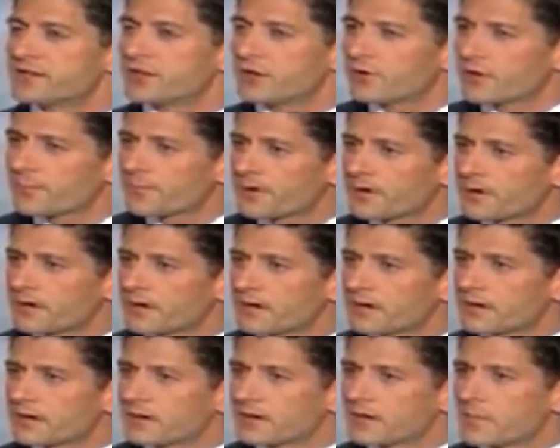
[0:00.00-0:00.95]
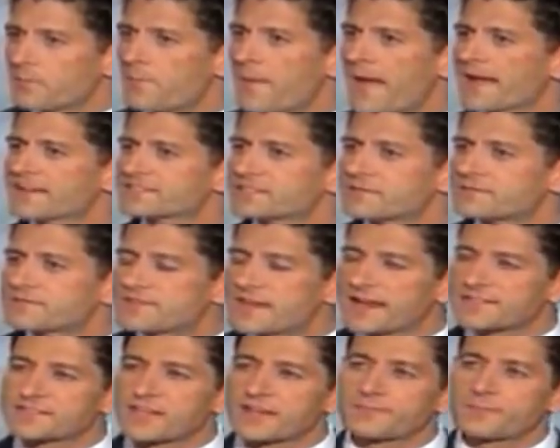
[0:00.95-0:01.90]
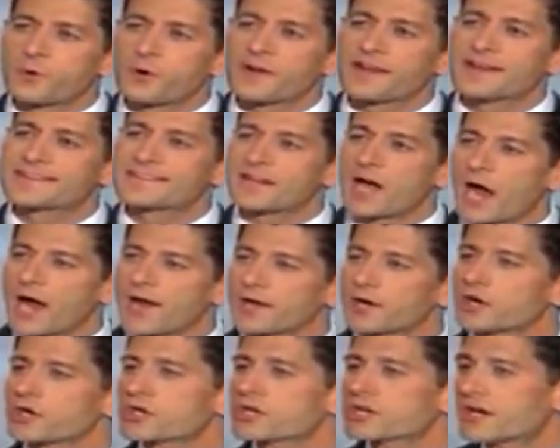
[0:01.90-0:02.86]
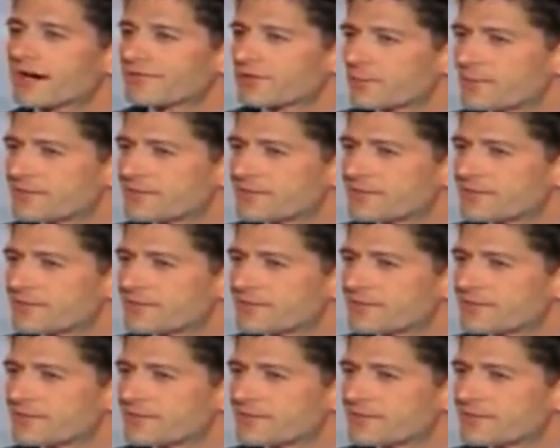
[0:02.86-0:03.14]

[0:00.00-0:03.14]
I can dress myself. I can tie my shoelaces.